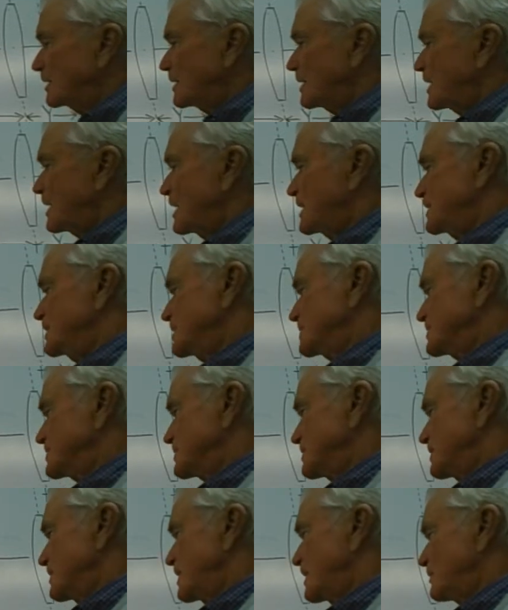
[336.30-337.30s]
and
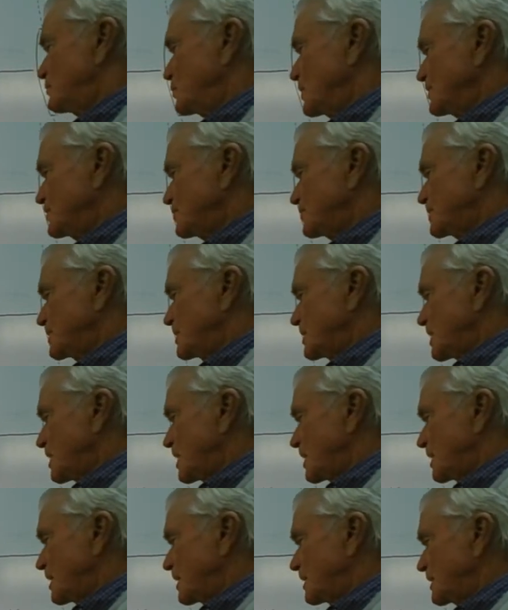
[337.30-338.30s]
whether the
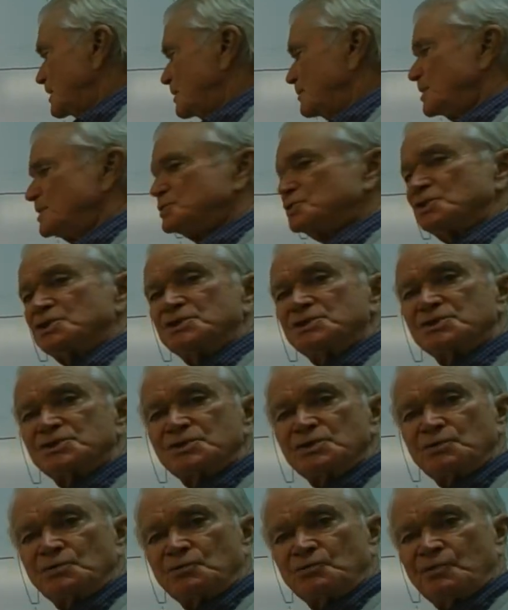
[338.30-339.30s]
image is
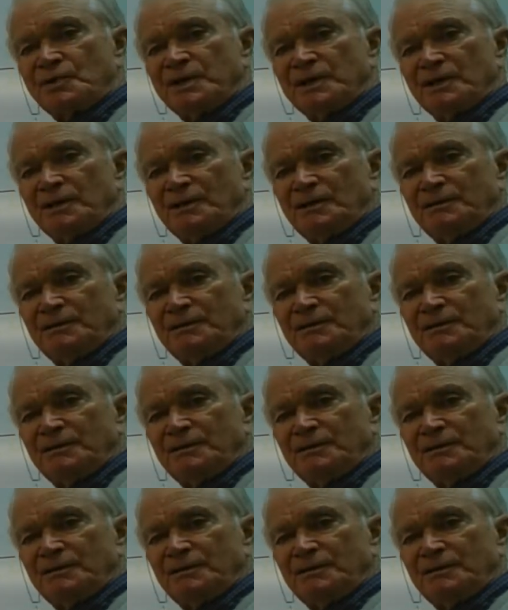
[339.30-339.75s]
real.